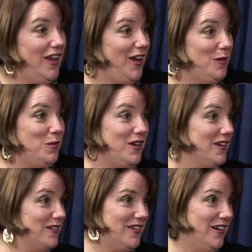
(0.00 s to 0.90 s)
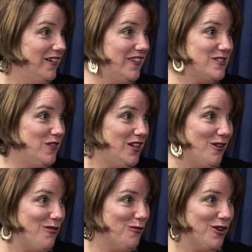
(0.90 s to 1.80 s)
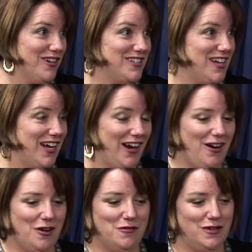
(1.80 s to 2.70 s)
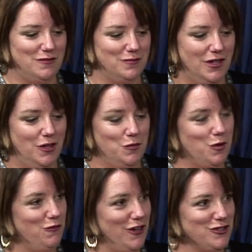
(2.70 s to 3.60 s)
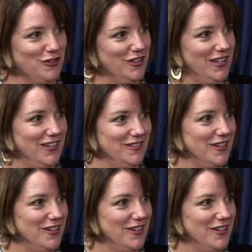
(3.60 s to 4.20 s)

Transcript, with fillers: and being on this video that we're going to take care of and professionally